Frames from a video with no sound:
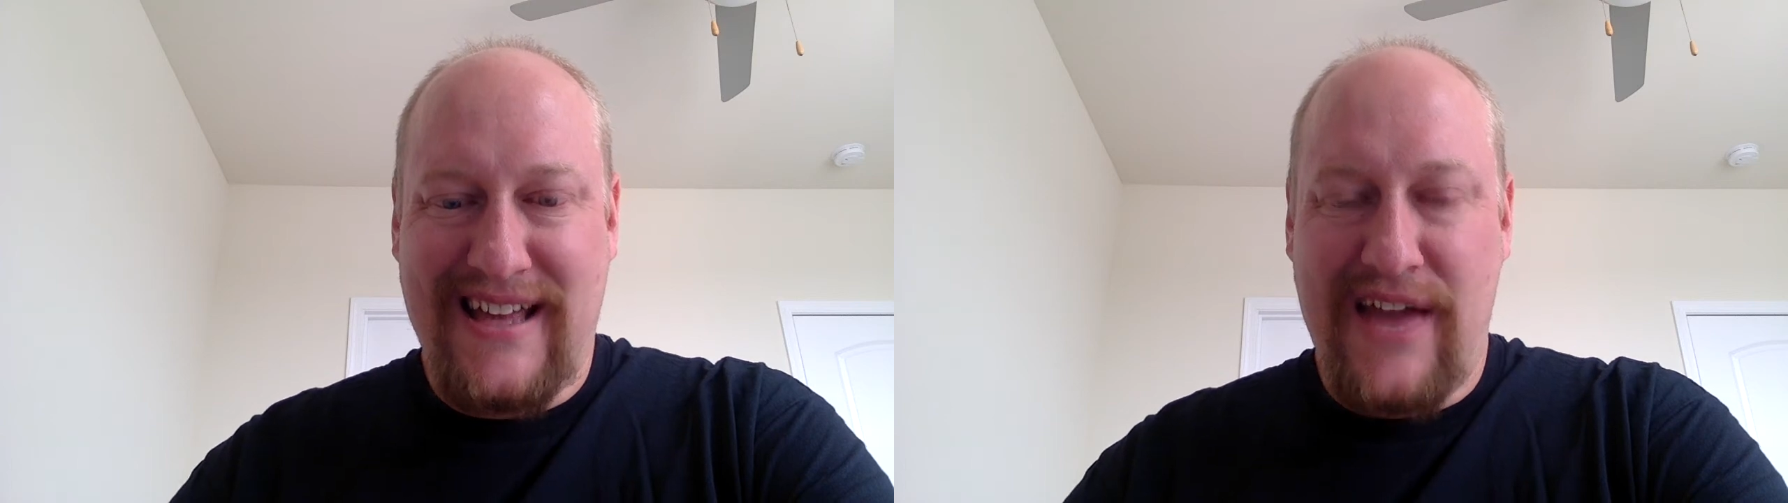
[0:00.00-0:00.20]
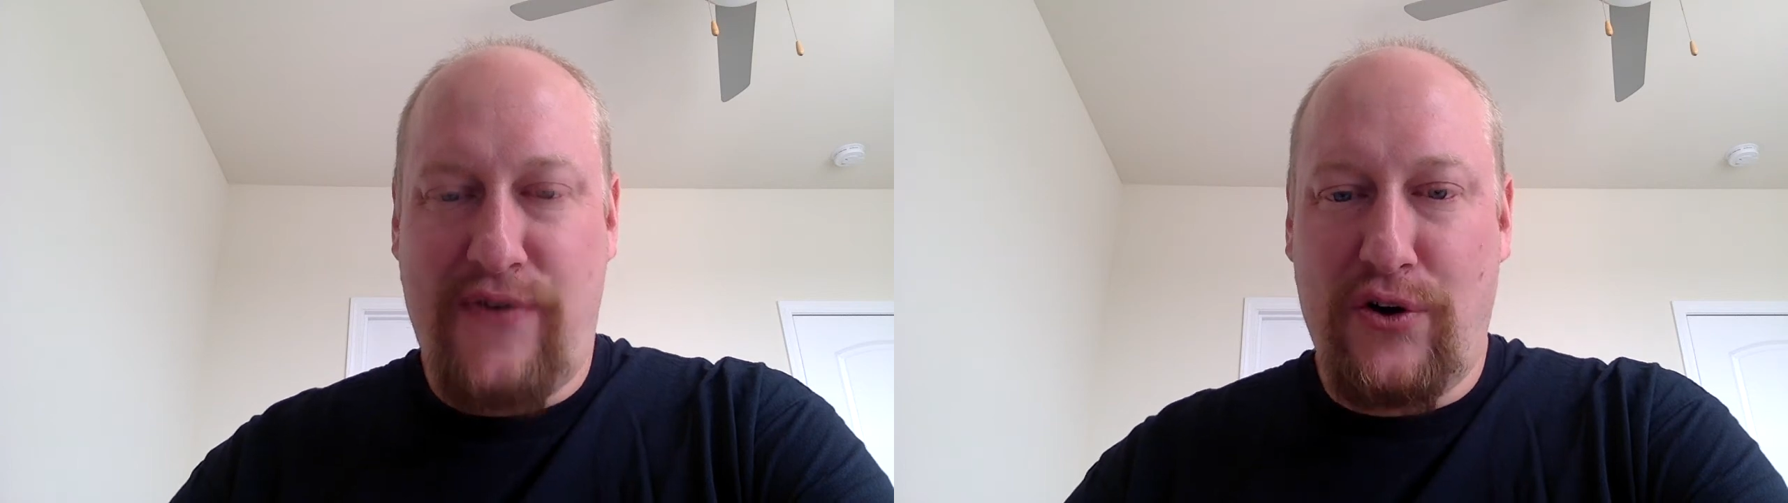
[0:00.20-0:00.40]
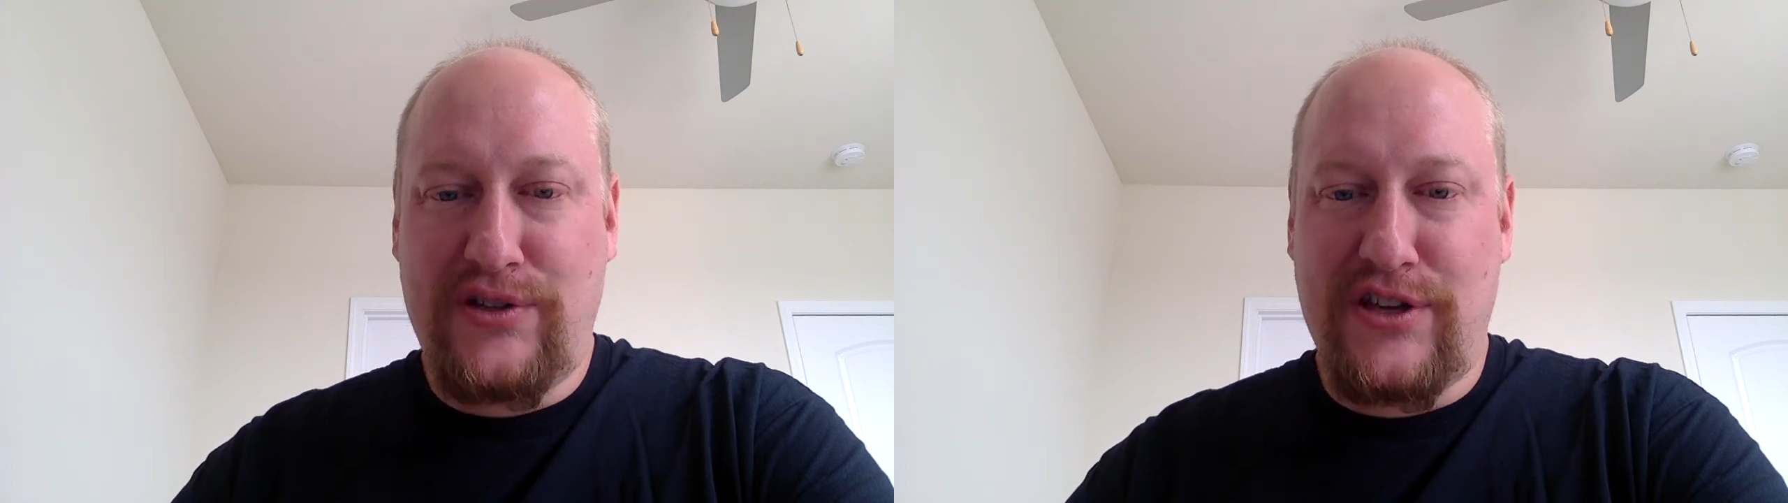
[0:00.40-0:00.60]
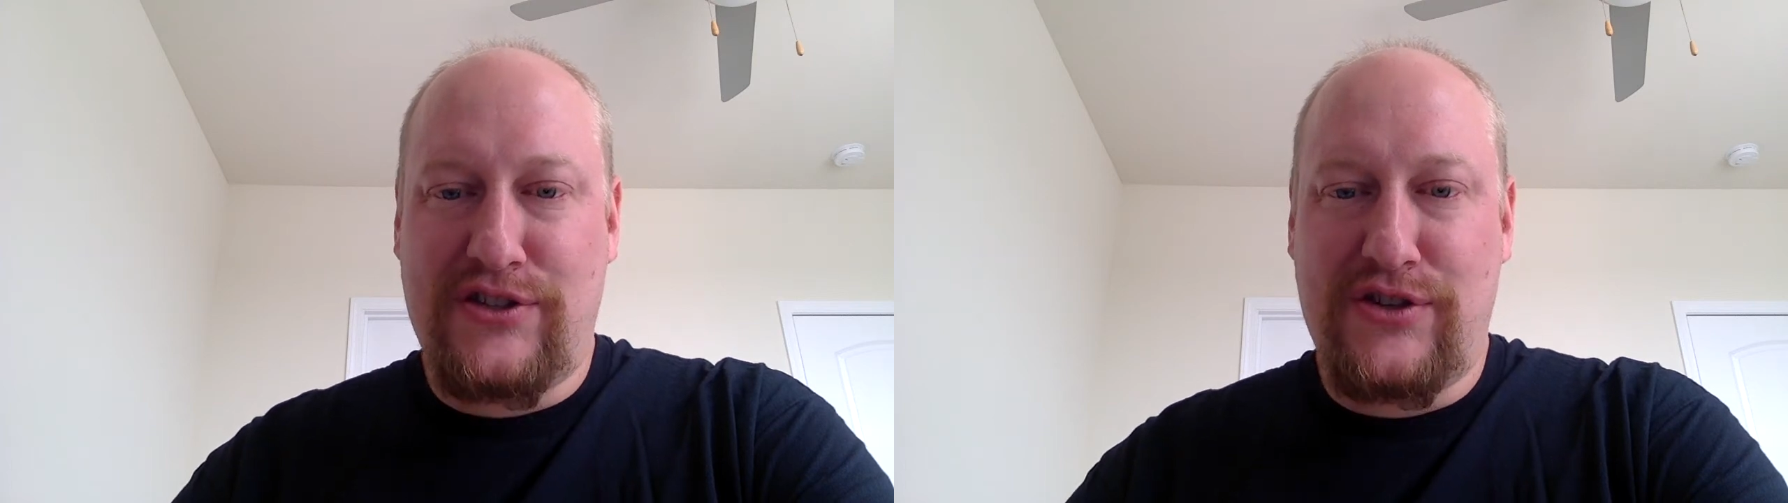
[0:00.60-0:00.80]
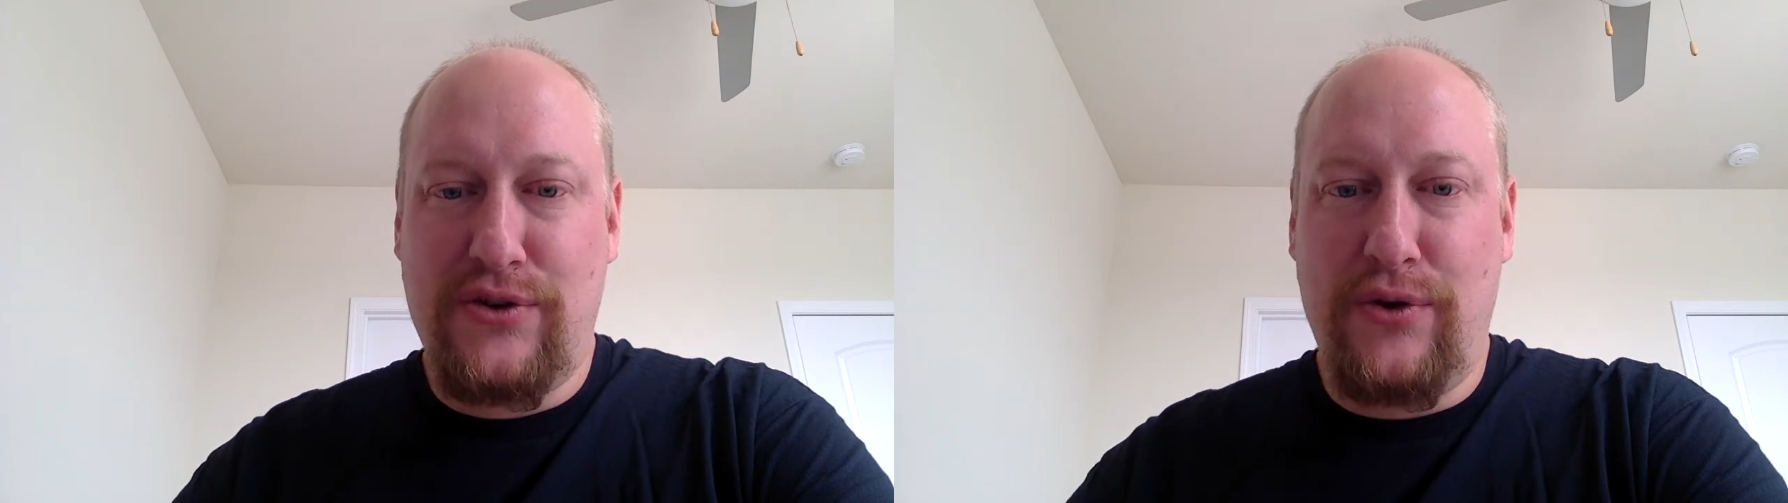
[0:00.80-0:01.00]
Hey folks,
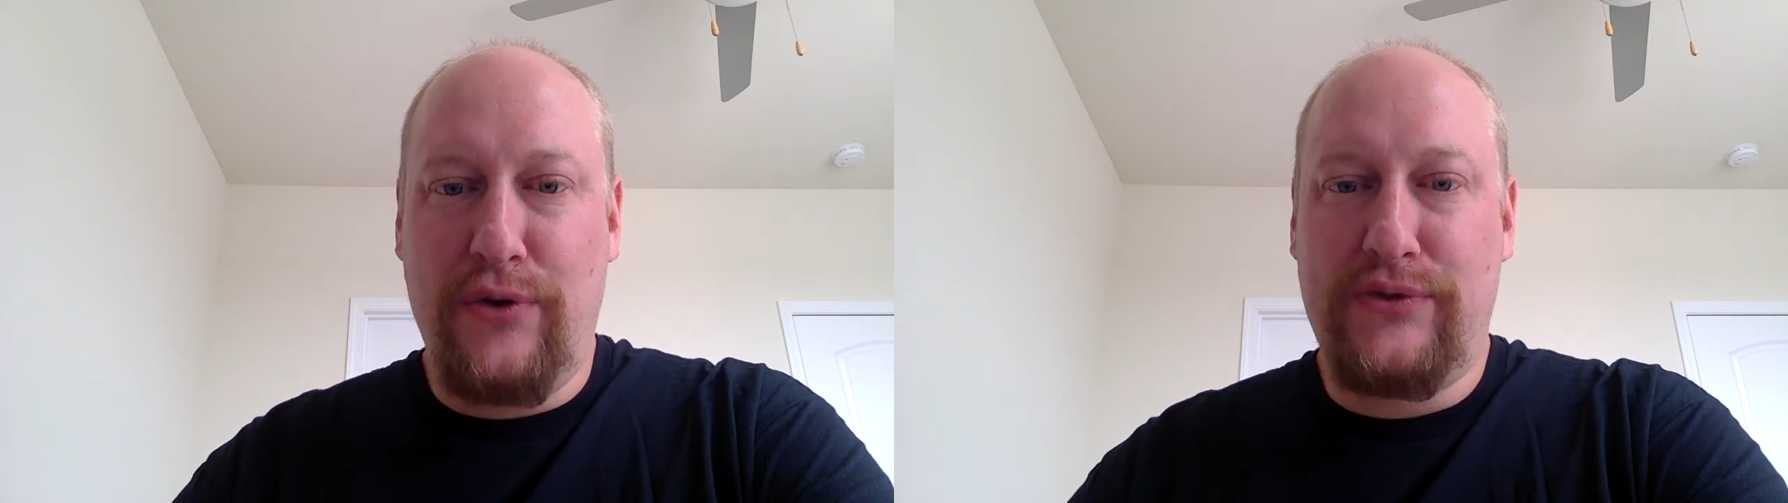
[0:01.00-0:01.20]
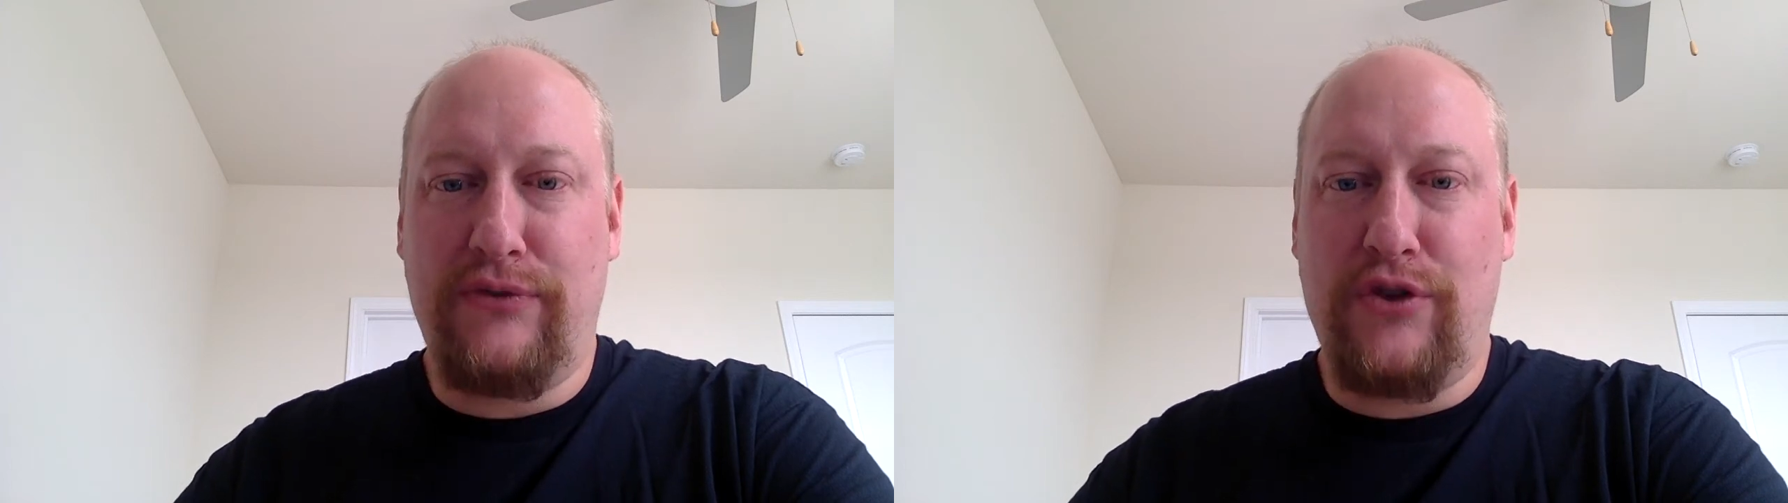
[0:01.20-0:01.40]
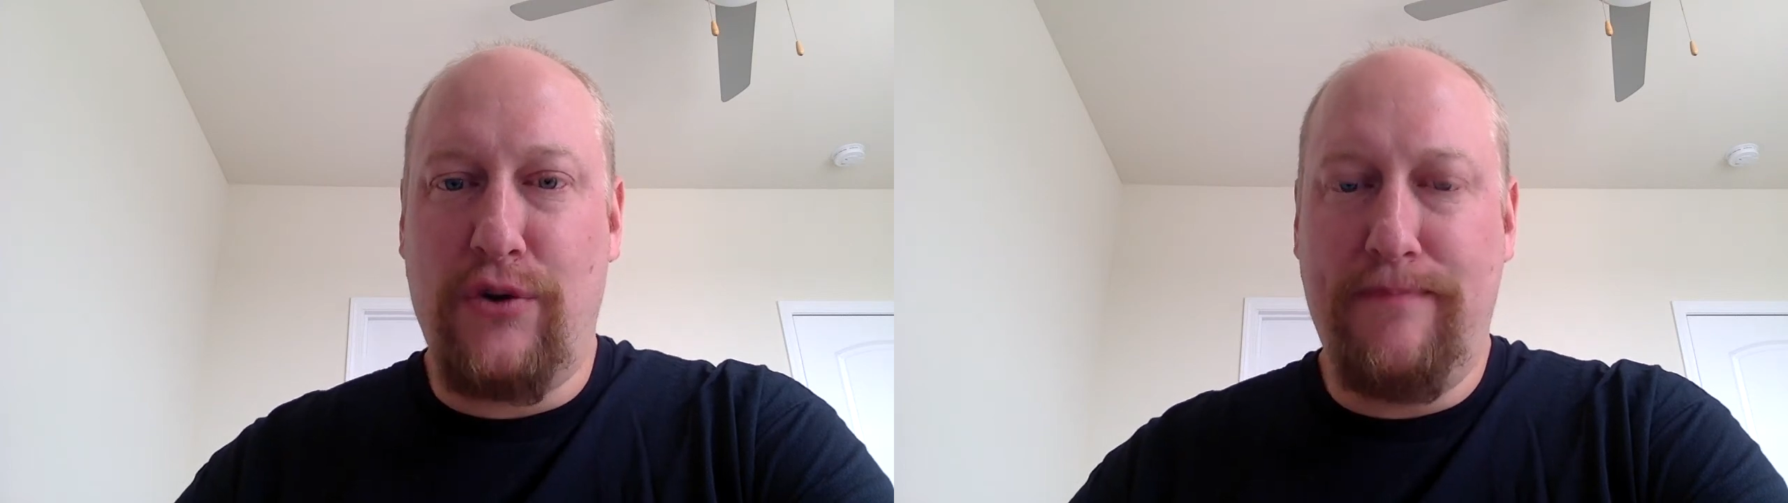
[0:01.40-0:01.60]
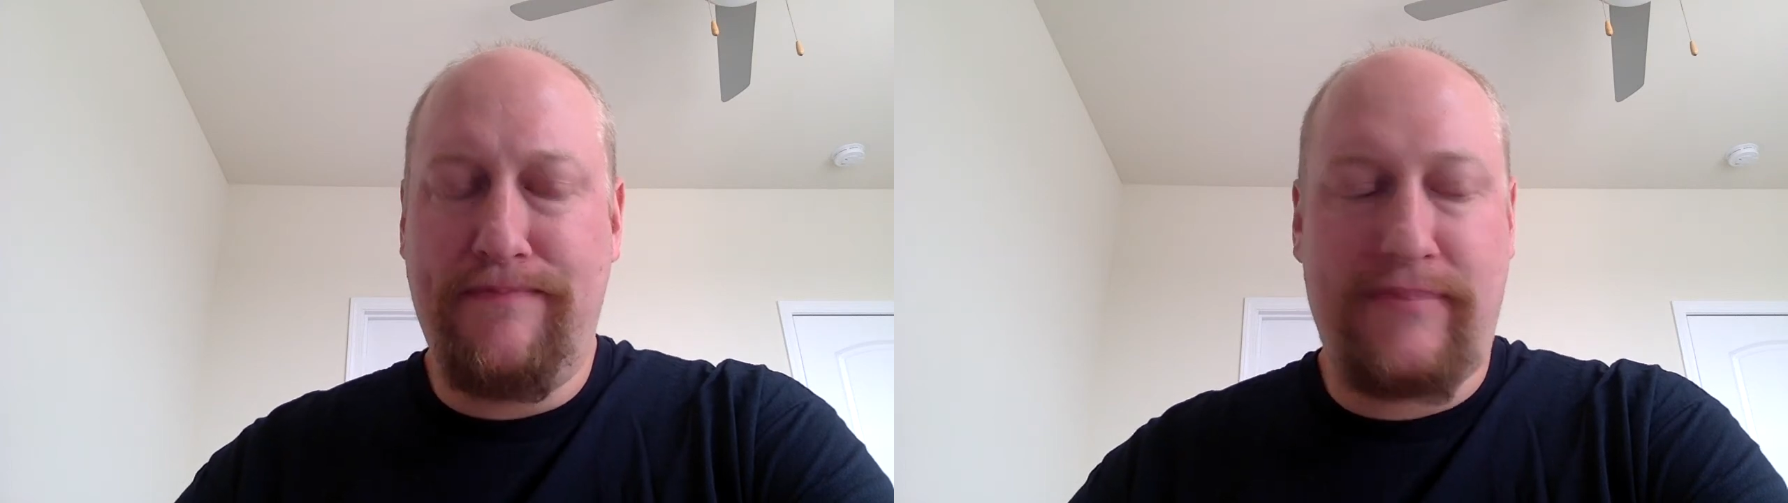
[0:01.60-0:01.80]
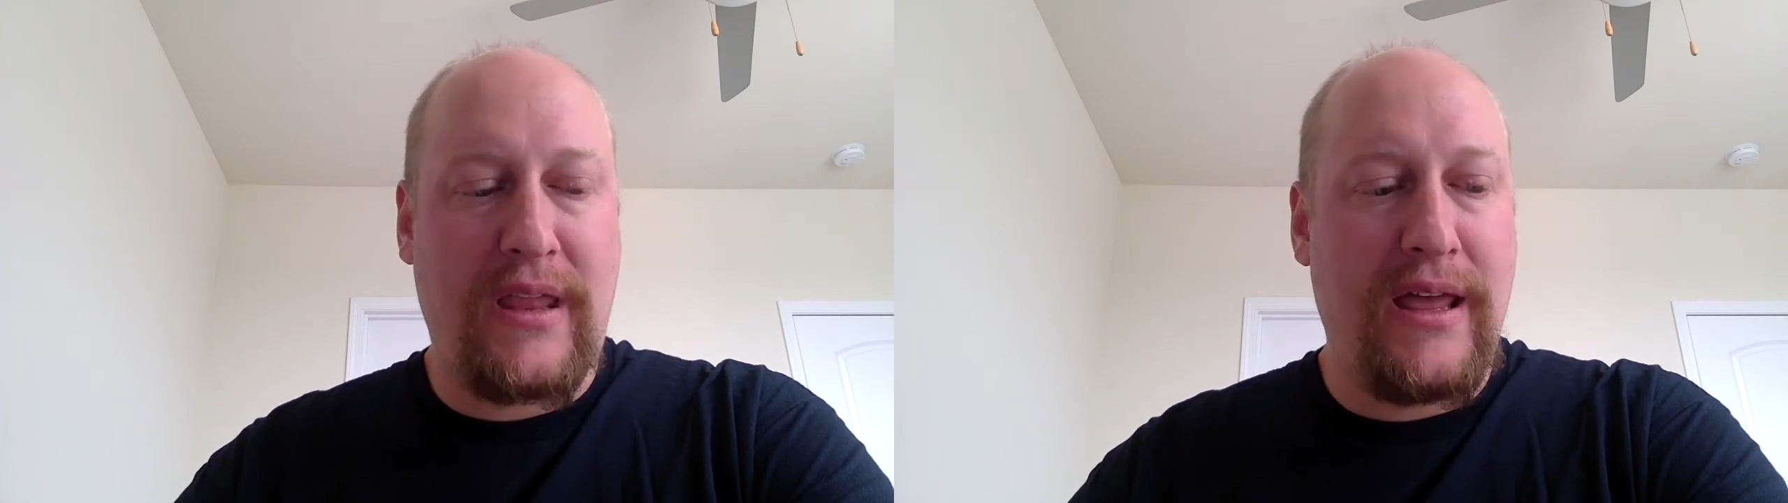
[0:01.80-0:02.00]
it's Hooves of Doom.